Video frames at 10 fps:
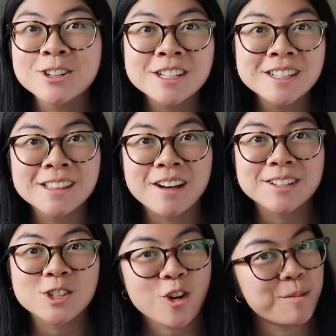who doesn't love
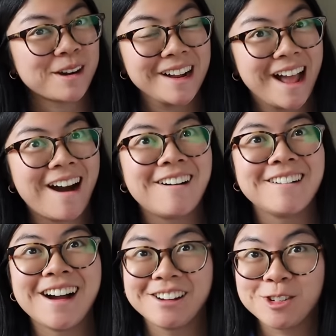a strawberry
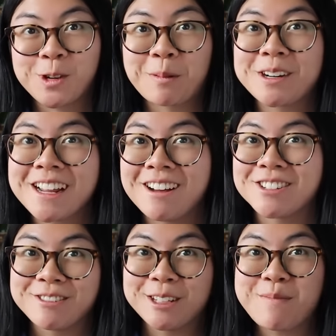cow? I know strawberry cows
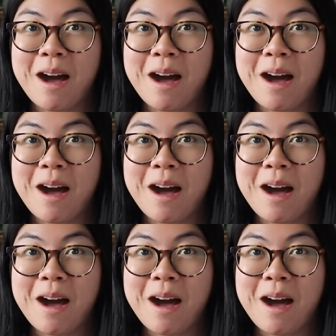are really